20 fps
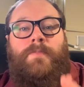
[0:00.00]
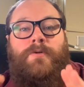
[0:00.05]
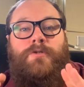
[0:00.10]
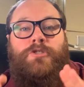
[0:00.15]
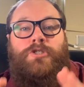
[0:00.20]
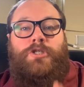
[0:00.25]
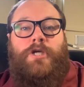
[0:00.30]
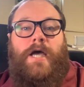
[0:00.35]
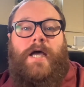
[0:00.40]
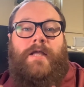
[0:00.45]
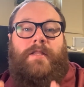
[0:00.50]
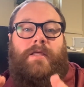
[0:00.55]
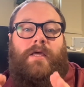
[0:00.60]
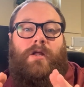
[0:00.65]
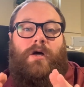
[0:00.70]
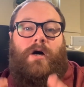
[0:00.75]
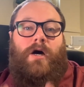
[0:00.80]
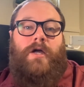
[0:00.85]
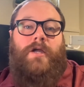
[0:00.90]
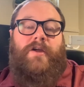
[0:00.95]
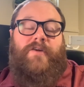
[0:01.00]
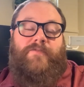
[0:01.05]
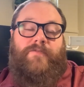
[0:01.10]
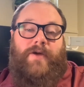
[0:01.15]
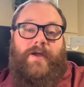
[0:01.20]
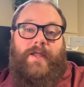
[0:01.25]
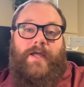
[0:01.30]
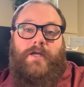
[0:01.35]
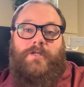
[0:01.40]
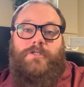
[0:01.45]
check that all your
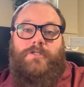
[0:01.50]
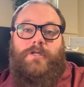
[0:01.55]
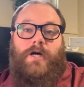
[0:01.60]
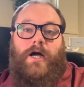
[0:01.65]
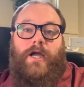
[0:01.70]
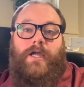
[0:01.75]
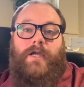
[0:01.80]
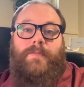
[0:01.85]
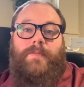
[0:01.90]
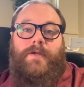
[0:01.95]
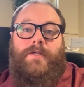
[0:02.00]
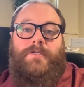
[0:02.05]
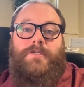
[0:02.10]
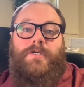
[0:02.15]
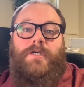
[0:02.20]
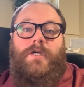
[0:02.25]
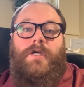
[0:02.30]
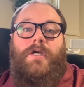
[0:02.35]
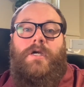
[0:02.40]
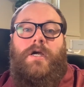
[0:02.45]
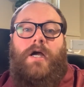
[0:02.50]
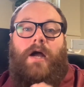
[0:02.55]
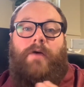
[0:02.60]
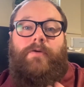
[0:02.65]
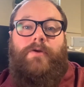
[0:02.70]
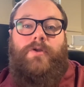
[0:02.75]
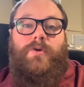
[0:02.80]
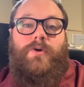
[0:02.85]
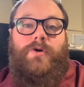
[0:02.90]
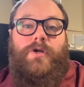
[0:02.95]
financial documents are
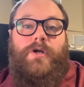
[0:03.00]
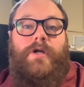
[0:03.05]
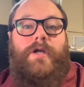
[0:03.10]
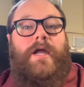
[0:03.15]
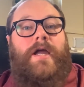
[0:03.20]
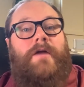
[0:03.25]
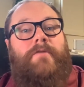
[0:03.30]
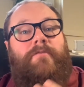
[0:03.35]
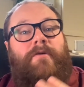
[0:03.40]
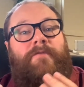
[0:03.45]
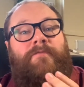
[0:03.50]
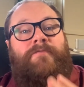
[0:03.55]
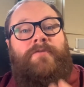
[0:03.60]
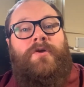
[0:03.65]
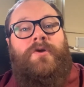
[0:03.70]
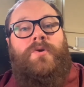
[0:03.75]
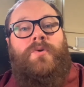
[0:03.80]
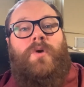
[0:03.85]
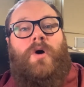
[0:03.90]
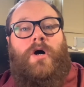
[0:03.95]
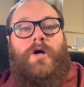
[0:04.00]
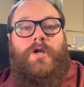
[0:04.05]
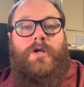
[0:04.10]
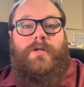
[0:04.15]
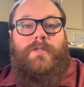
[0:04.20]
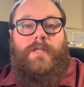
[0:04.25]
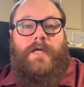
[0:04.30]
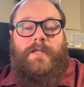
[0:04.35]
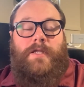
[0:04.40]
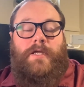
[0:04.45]
in order and review all your
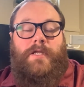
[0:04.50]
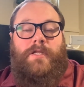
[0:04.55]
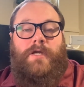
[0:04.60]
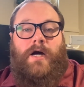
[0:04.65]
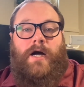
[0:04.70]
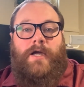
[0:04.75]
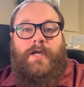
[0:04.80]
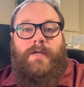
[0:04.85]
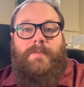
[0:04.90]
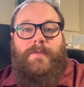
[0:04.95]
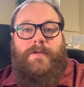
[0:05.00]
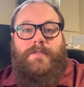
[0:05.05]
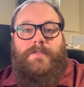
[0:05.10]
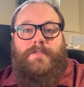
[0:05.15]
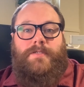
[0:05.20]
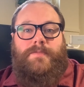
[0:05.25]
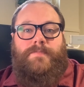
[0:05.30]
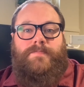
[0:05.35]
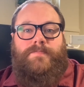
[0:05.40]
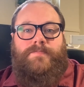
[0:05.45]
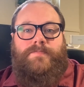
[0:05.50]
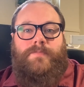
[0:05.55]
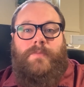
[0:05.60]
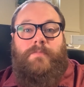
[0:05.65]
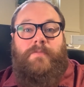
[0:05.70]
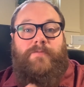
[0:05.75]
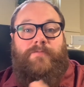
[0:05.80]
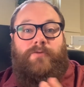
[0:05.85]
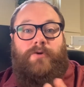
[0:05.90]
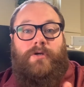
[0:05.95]
lending documents
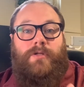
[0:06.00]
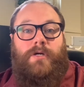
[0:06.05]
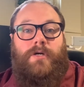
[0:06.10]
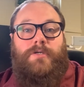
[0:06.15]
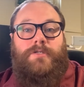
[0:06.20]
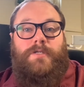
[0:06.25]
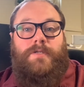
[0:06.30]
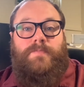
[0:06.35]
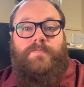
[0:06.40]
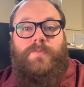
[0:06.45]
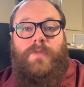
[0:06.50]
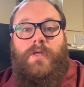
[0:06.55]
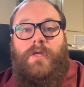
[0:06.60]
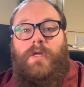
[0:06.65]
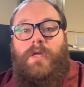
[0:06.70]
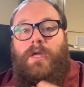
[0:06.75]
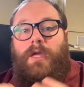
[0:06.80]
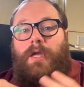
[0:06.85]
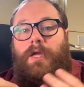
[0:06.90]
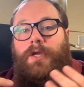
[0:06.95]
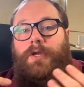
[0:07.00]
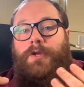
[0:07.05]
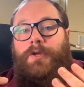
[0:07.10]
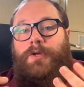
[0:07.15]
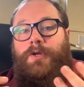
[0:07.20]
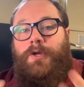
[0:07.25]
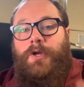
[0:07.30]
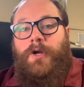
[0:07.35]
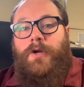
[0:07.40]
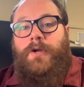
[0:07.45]
before closing.
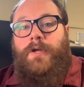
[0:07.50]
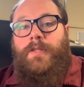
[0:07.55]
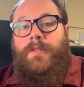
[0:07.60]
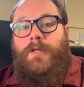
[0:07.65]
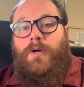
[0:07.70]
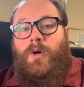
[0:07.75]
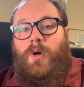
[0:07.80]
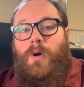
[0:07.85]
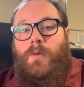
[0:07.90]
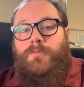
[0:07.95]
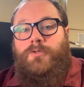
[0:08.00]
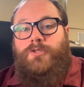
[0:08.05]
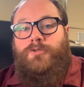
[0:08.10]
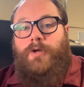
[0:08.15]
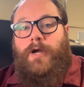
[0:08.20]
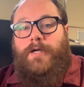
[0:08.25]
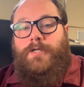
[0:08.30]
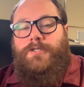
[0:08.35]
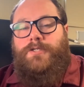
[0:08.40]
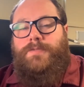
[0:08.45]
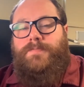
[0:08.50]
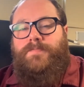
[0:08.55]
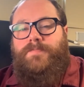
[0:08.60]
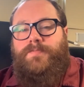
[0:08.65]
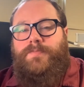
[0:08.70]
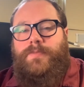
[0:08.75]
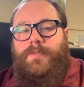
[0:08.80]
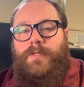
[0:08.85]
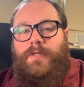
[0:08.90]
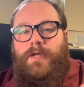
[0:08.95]
You're in the home stretch.
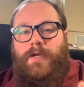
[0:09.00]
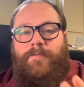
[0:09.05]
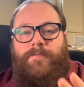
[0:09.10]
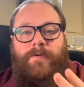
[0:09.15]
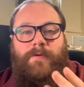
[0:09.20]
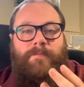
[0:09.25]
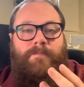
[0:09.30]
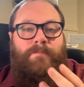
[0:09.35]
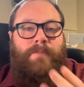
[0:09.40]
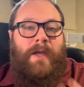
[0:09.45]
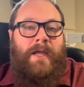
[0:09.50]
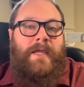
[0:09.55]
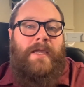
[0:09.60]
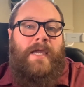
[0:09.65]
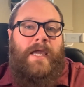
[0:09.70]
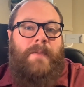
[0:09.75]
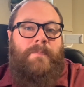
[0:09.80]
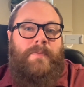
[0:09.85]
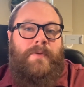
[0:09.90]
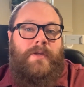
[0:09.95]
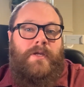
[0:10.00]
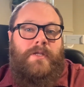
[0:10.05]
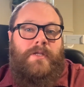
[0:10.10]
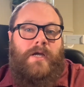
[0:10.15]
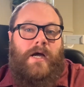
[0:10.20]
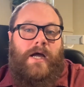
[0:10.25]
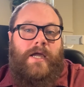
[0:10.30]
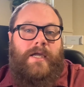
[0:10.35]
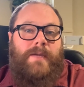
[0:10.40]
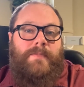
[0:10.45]
If you've been keeping your
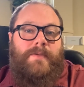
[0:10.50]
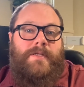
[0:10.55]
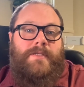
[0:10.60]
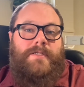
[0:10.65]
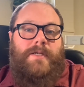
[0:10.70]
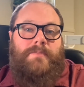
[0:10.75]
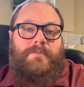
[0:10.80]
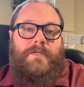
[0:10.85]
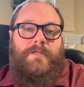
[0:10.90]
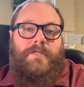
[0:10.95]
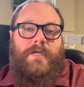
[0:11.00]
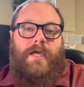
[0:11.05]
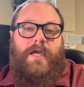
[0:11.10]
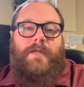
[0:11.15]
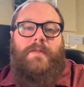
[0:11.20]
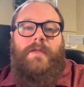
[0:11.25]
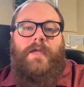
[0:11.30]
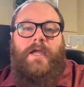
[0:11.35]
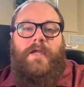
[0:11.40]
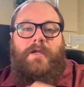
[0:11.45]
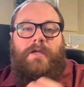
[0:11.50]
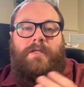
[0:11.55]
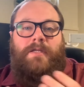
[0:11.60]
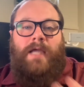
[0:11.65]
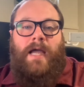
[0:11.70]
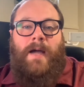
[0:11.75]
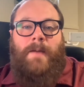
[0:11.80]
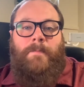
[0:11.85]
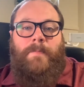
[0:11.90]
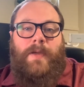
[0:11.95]
documents up to date and your
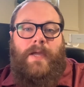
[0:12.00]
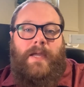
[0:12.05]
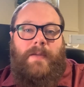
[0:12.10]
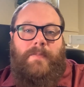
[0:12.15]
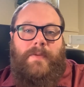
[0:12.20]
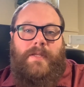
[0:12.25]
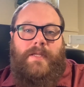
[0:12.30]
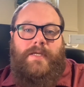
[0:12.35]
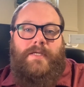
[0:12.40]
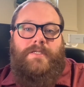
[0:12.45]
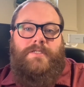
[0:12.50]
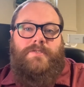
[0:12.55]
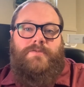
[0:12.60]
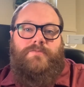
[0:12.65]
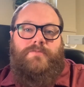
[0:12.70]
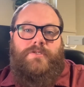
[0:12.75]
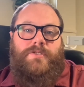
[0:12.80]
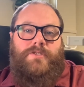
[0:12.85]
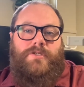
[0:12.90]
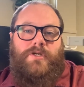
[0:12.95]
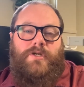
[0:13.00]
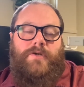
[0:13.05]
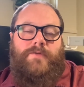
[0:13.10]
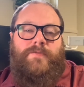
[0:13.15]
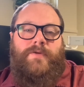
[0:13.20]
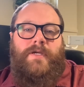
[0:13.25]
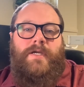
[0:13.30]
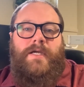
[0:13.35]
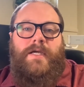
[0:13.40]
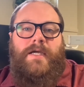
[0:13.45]
down payment is in reserve,
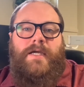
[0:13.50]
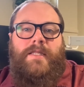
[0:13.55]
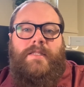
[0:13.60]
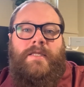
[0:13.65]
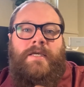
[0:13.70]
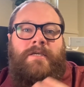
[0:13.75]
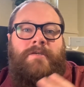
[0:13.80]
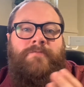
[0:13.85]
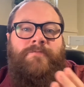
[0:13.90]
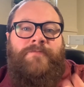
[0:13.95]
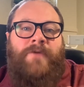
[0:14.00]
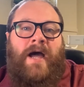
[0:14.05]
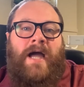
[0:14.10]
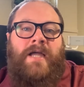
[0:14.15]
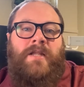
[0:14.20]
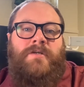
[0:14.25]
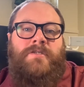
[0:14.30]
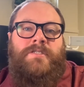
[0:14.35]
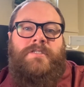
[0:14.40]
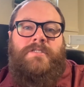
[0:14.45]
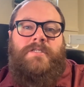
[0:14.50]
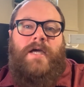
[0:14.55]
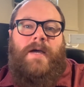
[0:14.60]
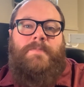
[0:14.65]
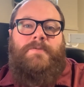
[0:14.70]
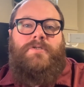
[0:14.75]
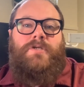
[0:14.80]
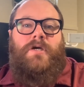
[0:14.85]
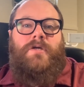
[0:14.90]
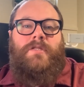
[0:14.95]
these final
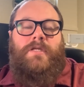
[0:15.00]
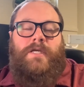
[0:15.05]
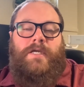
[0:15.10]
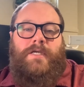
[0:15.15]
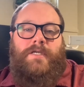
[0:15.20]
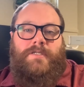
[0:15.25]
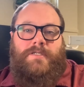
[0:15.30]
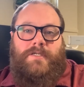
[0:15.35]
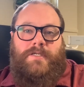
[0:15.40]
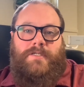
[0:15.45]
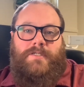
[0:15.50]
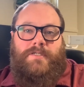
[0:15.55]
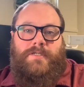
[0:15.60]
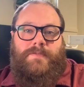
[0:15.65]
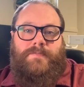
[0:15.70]
steps are the easiest.